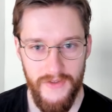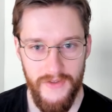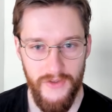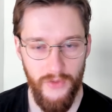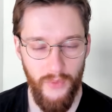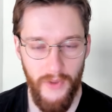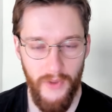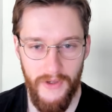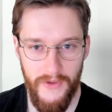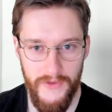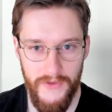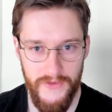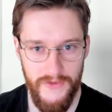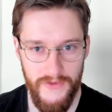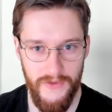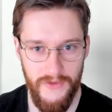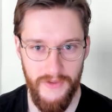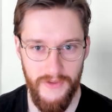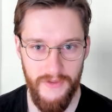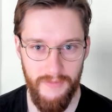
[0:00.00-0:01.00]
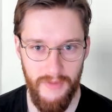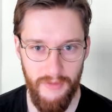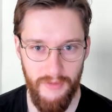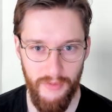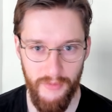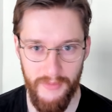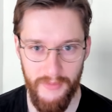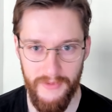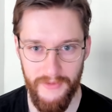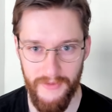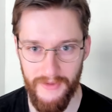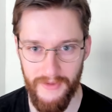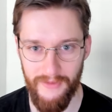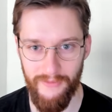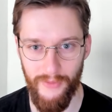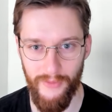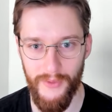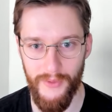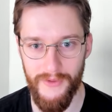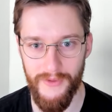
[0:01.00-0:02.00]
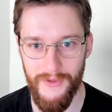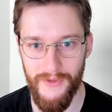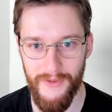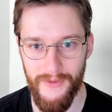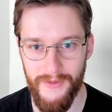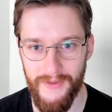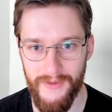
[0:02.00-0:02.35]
So what else should people be looking forward to?